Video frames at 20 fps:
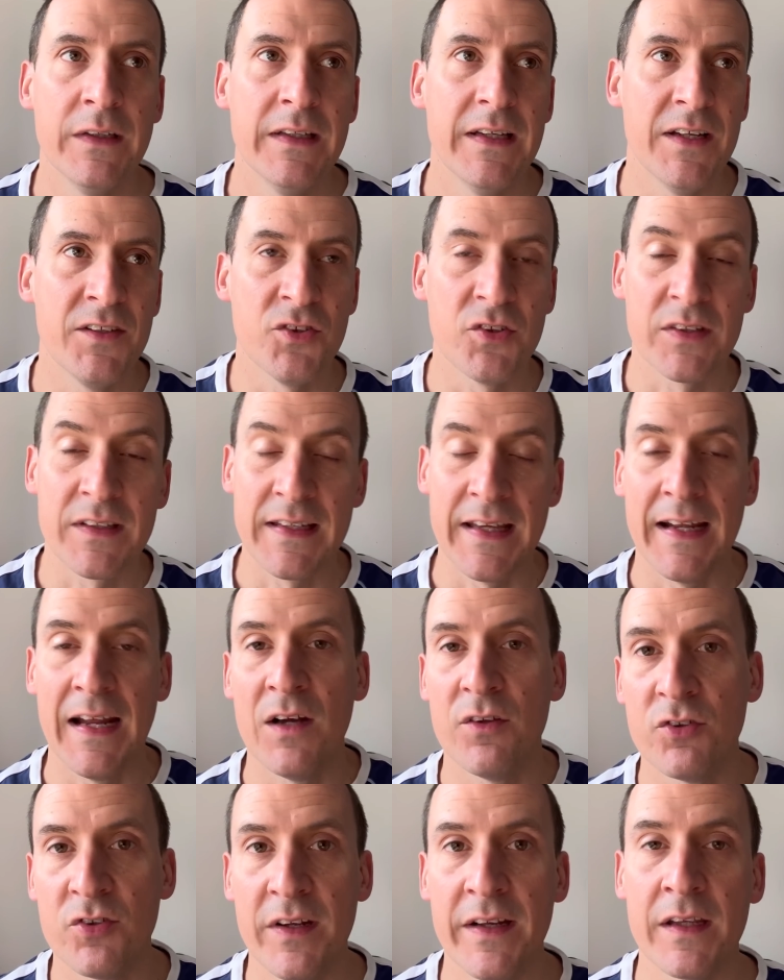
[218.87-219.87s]
and just get
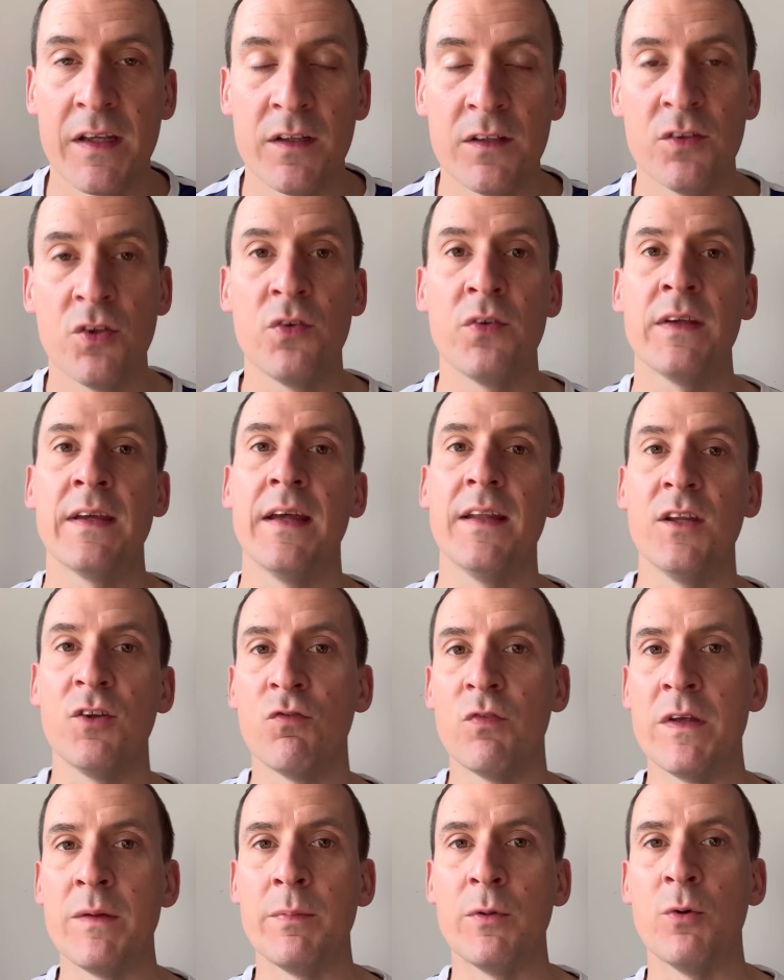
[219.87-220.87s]
out so they can get
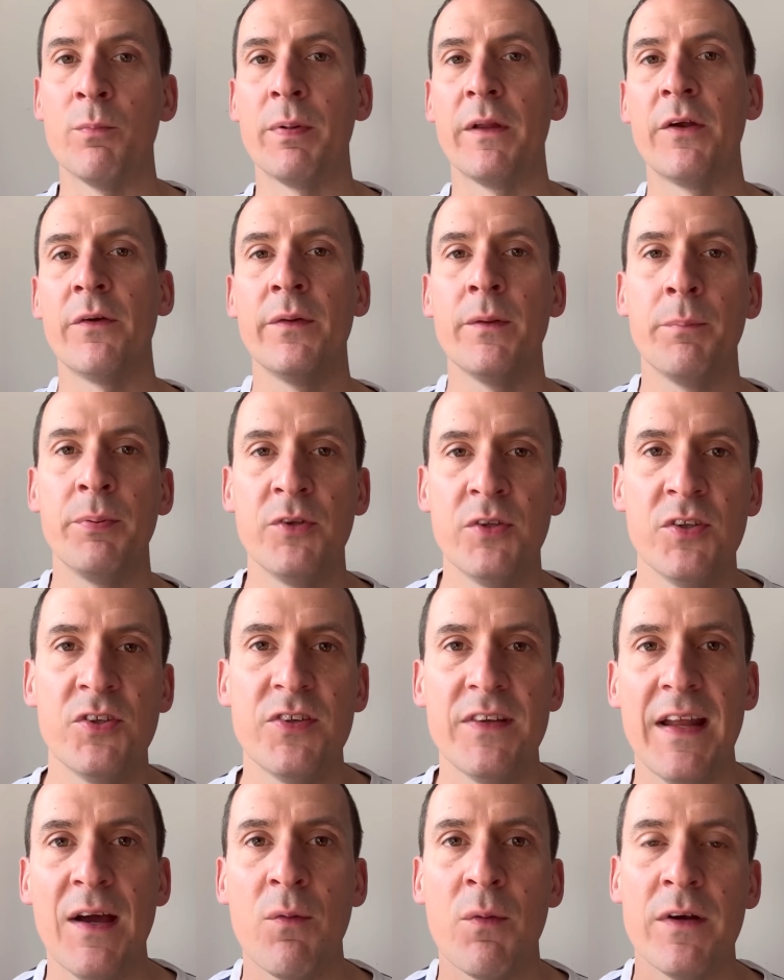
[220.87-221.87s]
this rebuild. But they're in a
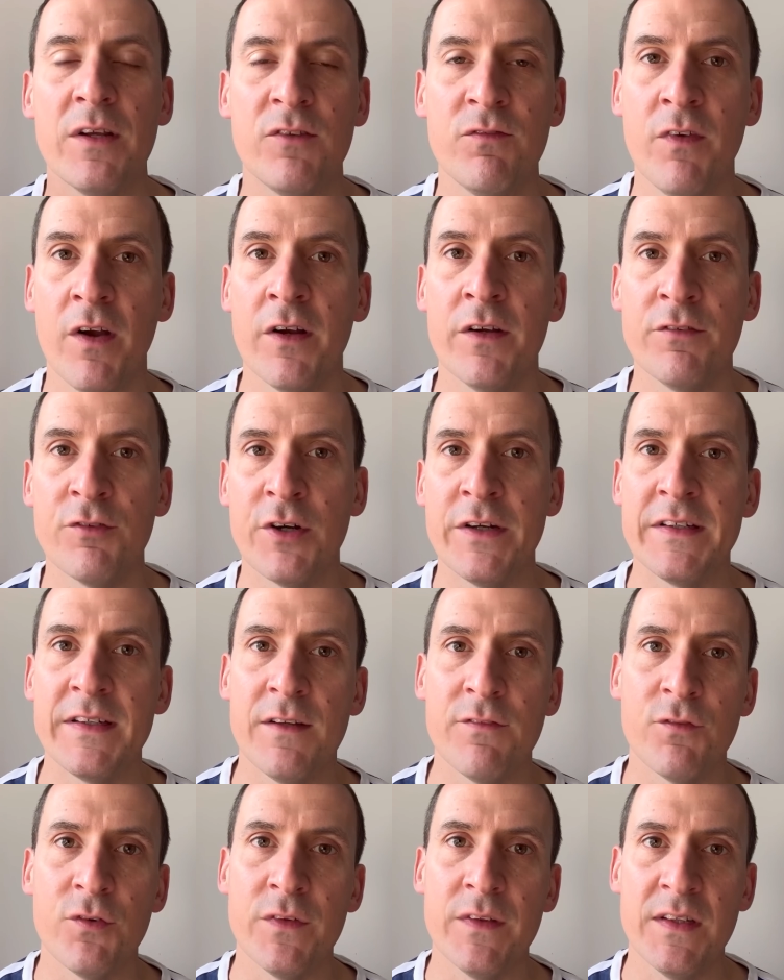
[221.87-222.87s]
position now where it's very, very
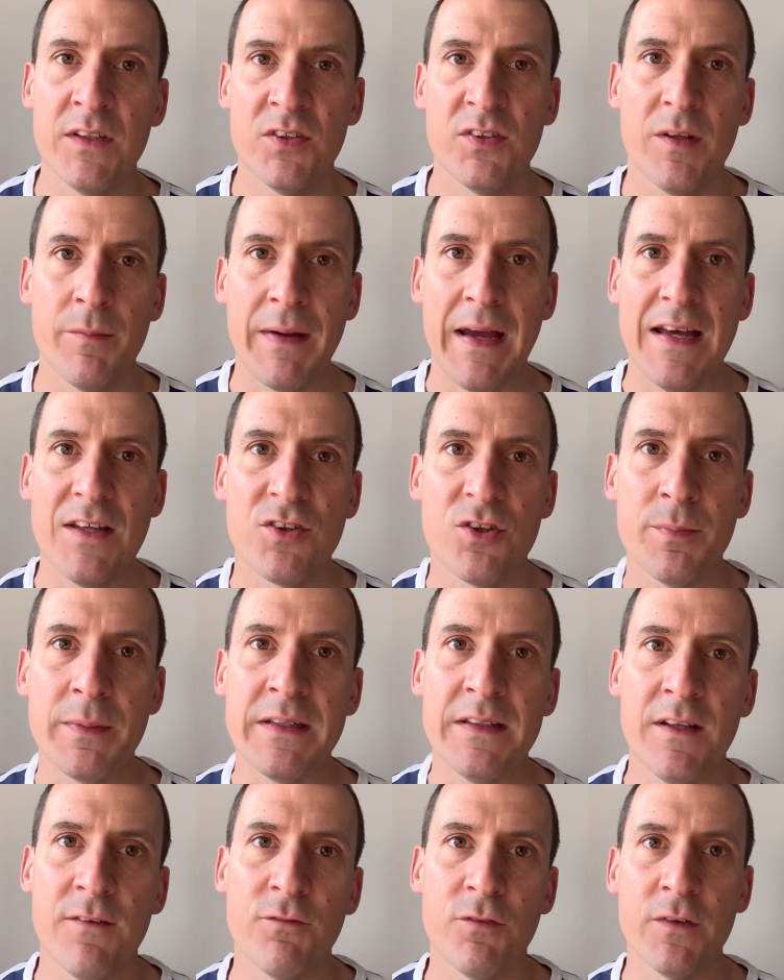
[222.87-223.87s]
different. This summer has to
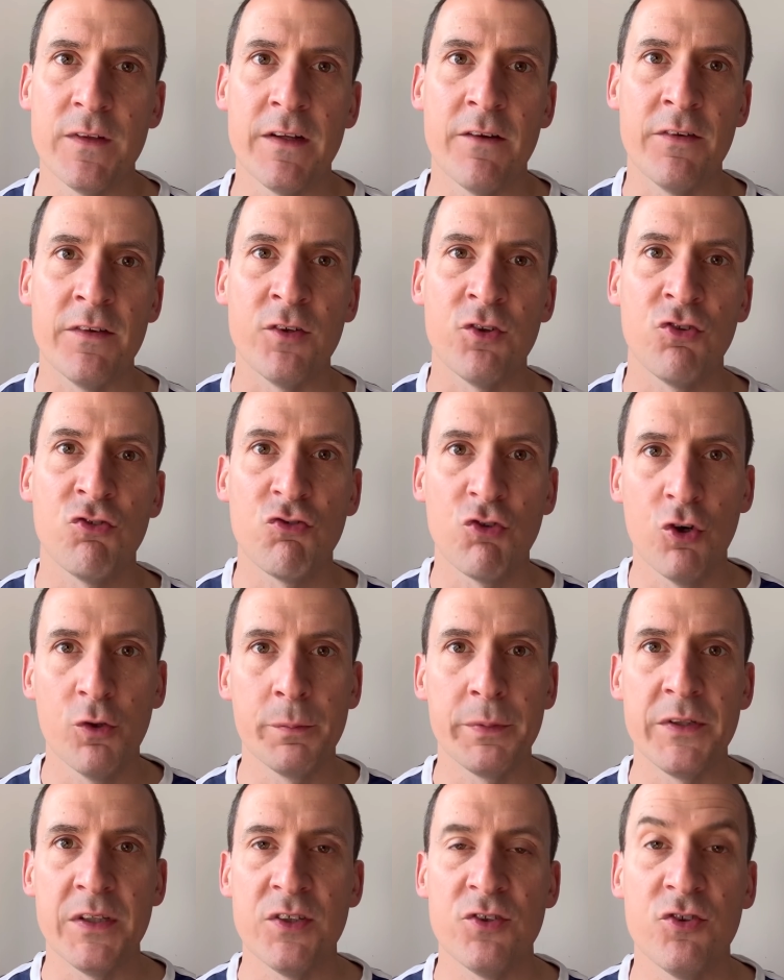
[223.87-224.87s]
be different. They're in a strong
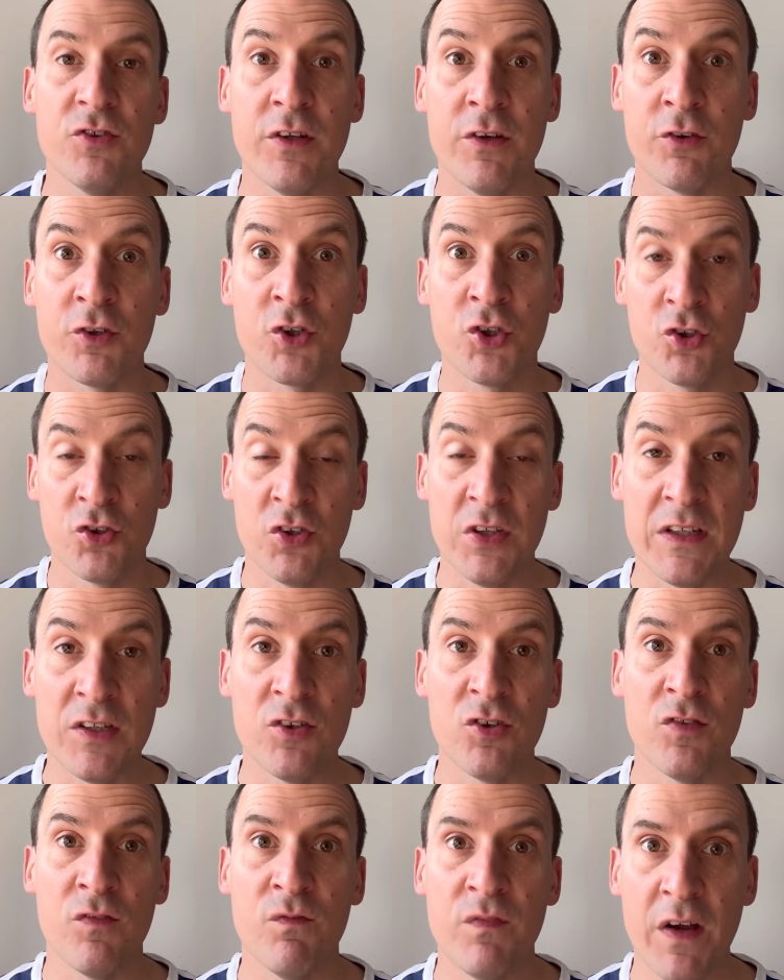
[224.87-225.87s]
position. They're seen
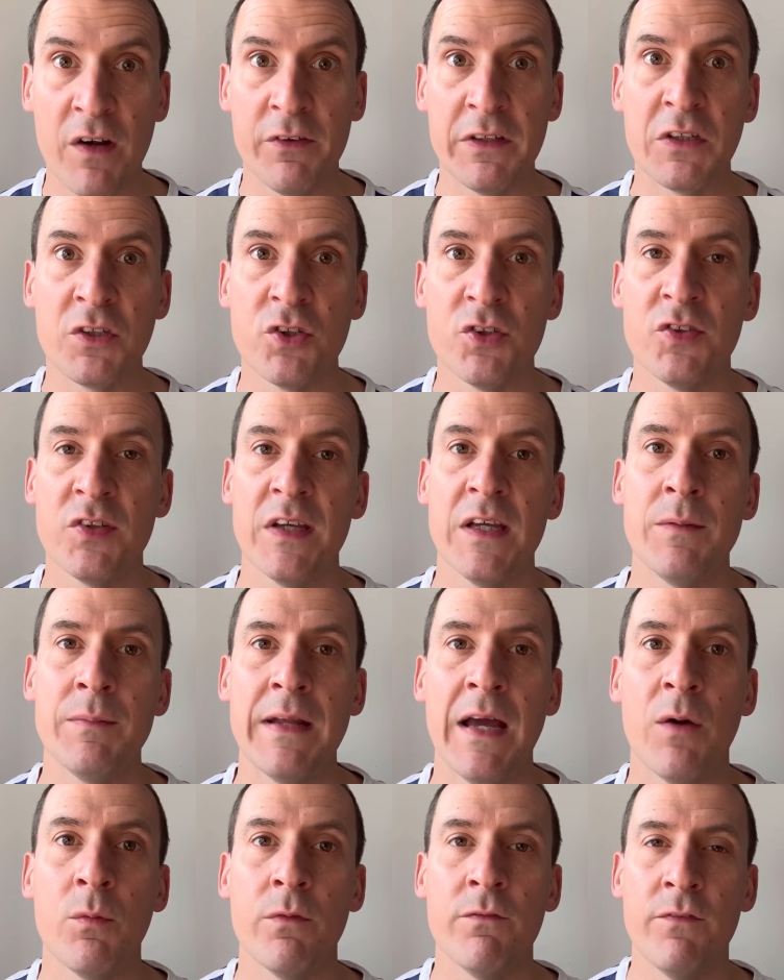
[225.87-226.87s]
as a very good team
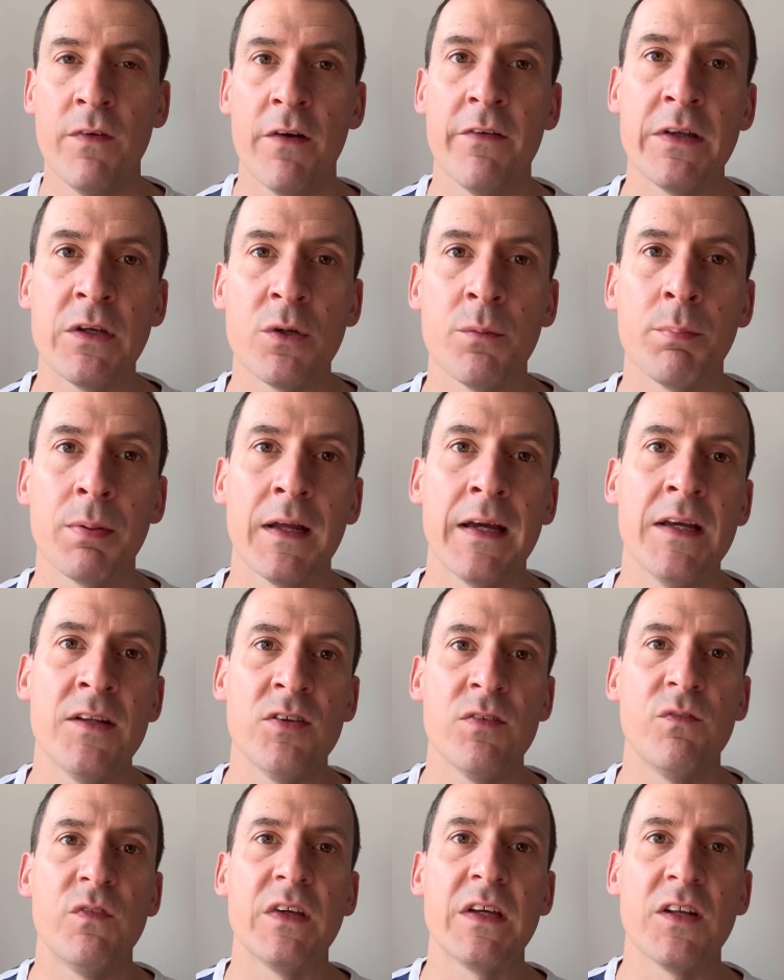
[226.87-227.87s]
now with very good
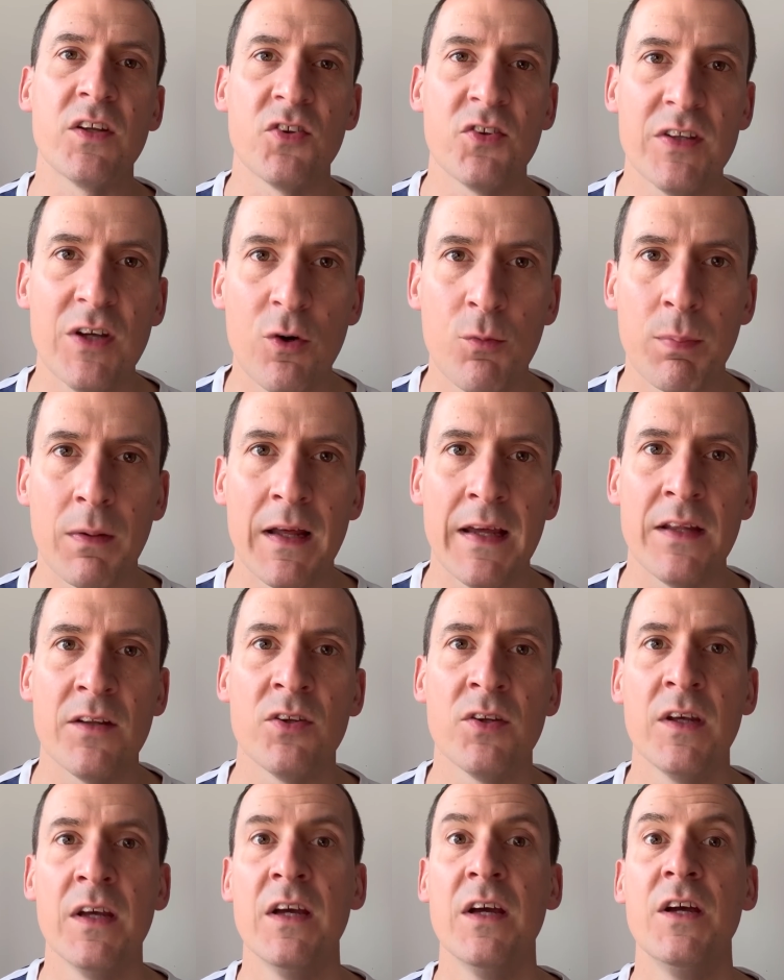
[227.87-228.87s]
players. If you're going to sell
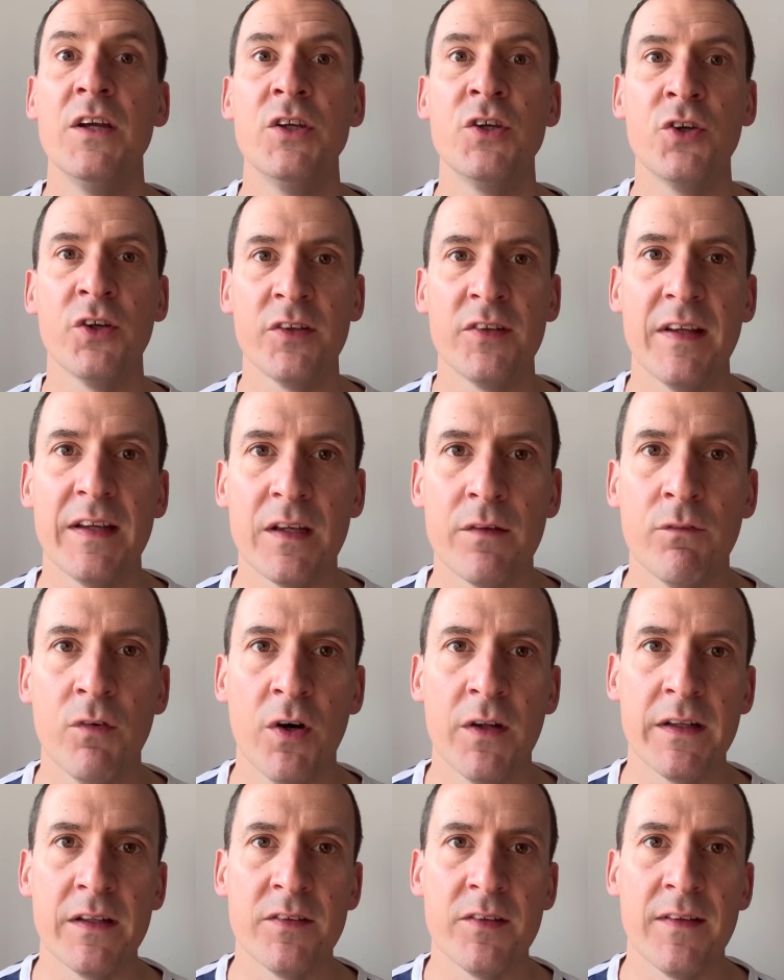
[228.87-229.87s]
players, you've got to take
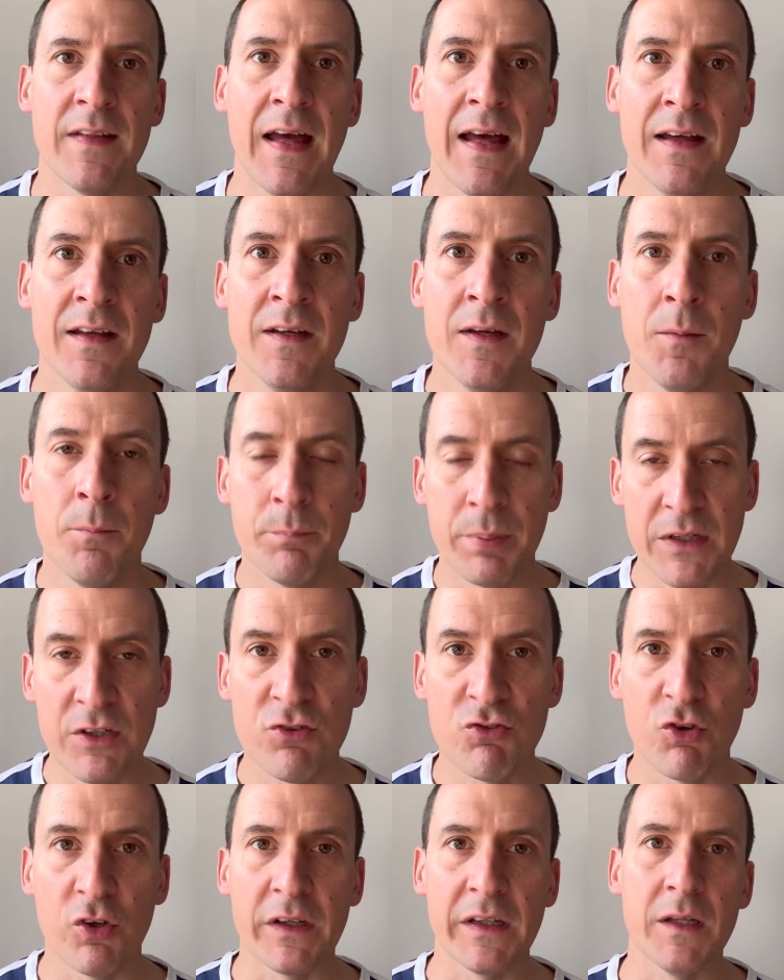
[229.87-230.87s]
advantage of that. Be
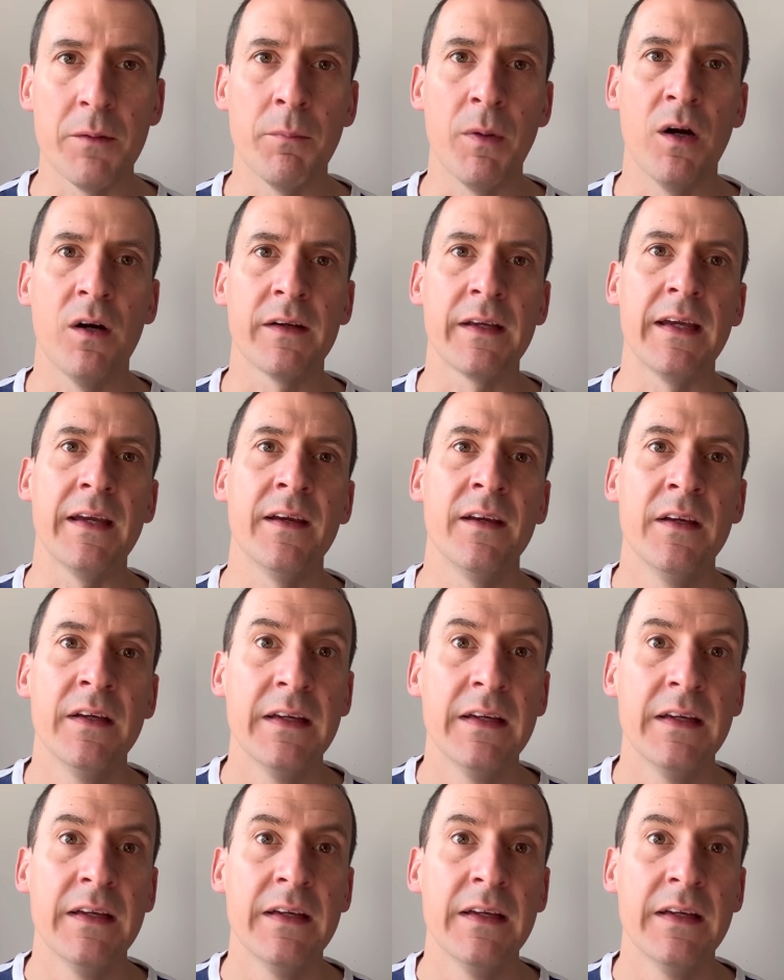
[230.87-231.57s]
strong in the market